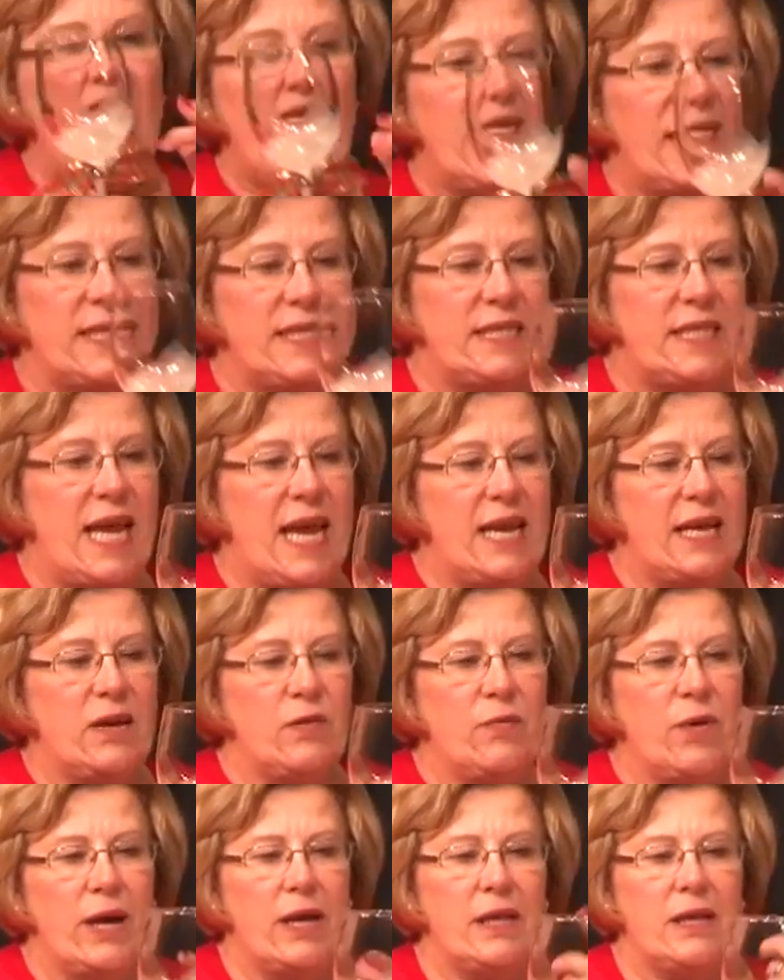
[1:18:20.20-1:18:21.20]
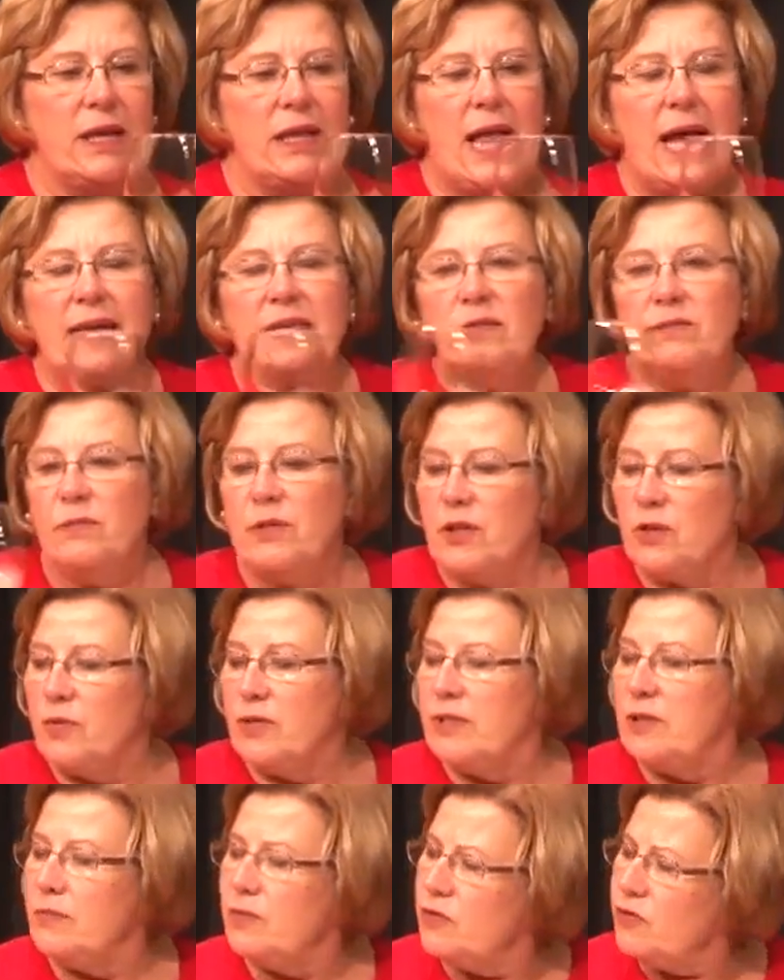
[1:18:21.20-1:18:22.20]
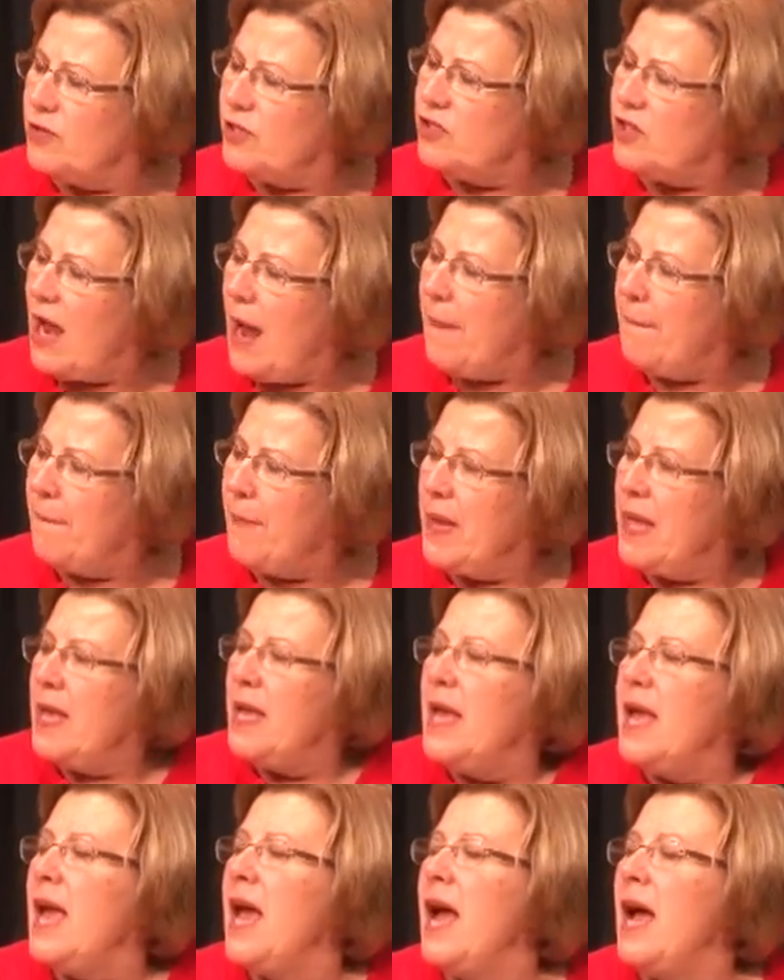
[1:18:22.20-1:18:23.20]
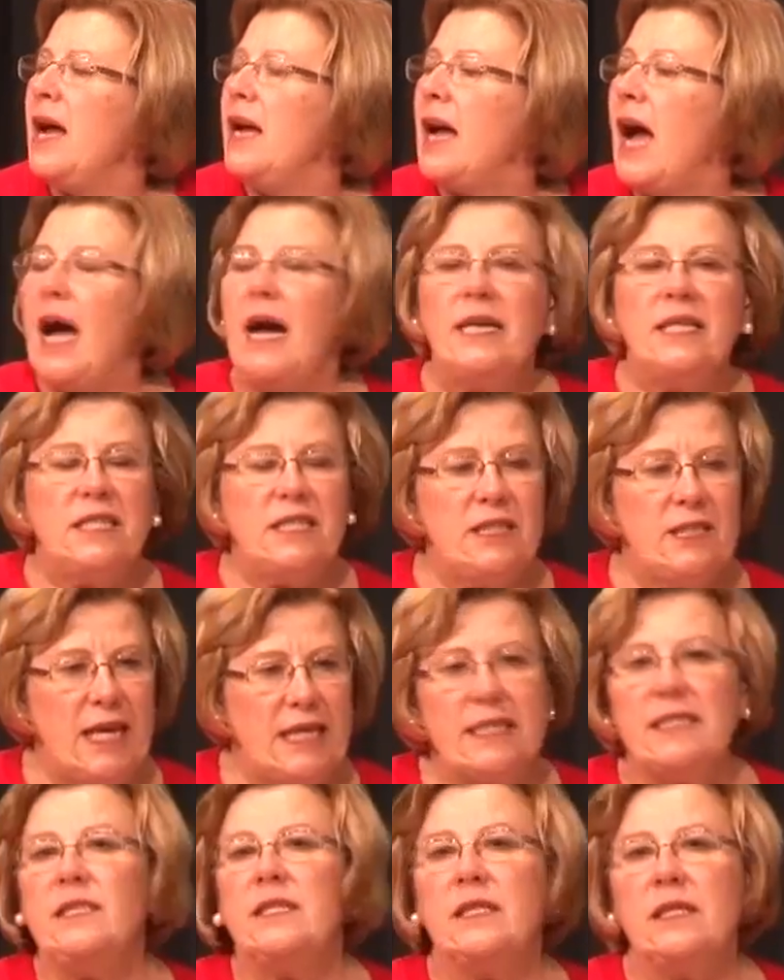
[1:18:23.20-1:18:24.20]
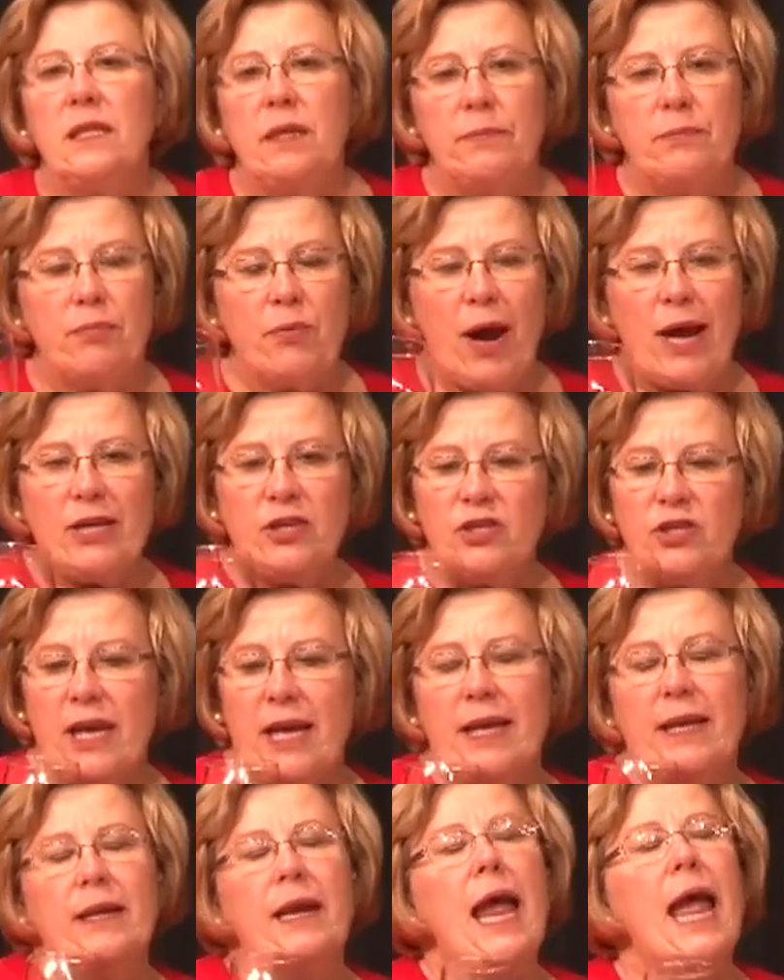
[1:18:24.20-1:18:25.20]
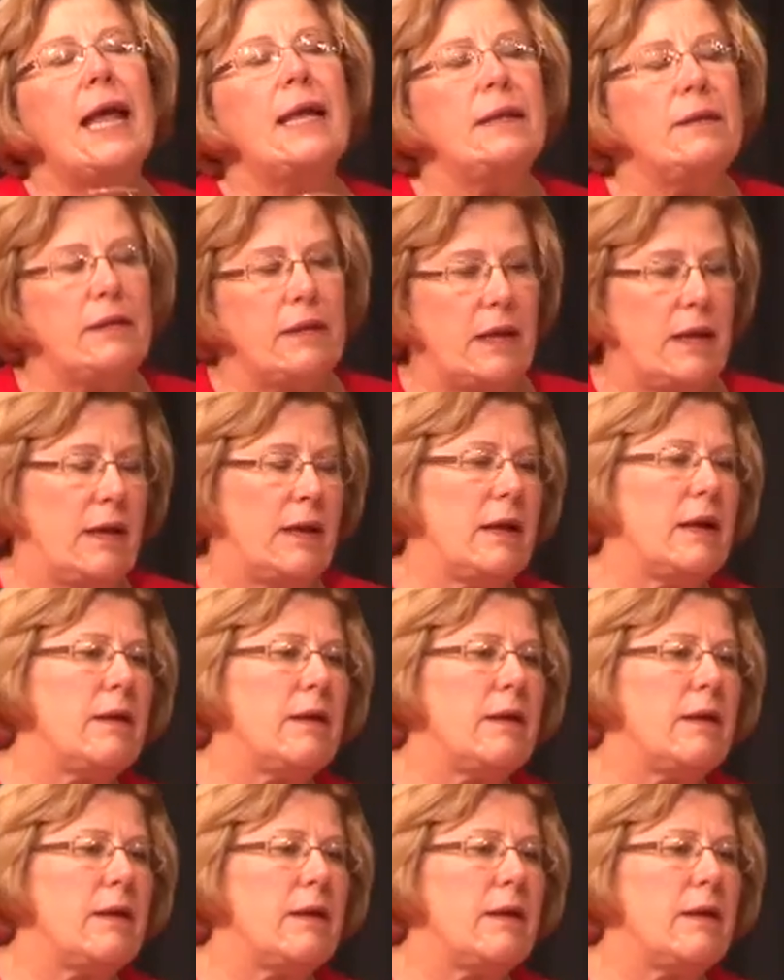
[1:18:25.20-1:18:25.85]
is take a regular glass from the Christmas tree shop, a stencil brush, and